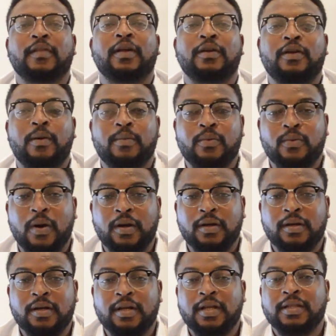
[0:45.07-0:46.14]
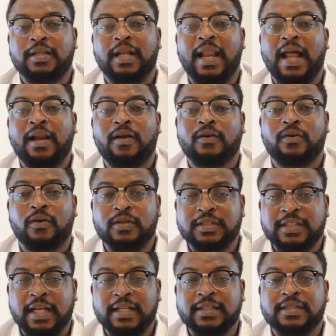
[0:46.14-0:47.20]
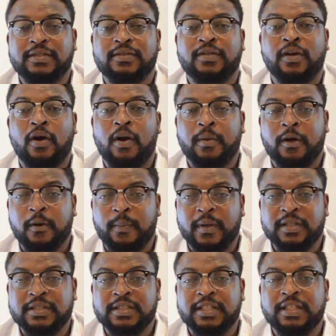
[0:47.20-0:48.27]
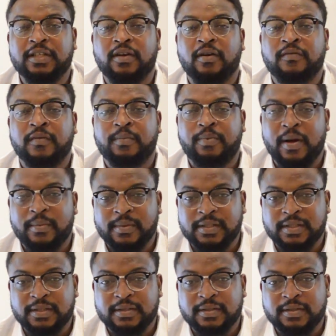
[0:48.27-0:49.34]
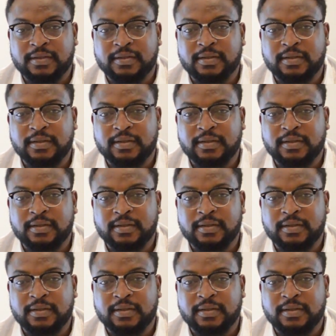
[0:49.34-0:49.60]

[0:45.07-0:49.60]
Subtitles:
number 1, the landlord consents to the occupancy of the premises.